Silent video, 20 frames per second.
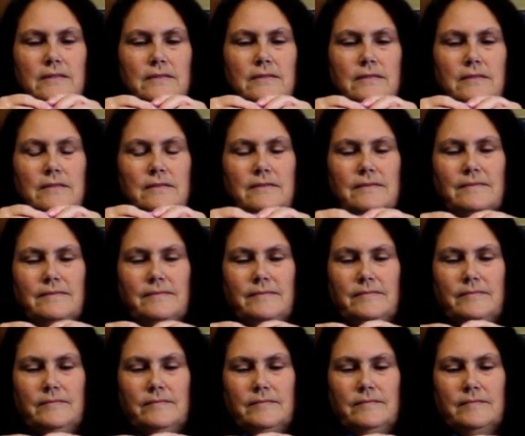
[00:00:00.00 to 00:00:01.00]

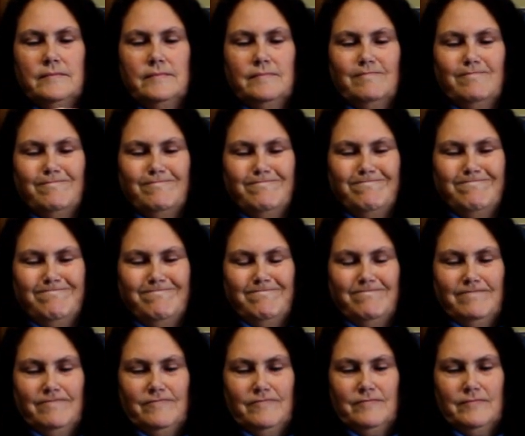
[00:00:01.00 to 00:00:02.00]

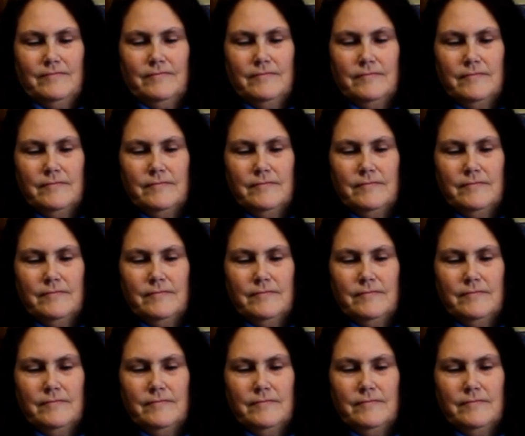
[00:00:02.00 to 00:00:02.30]
Nobody speaks.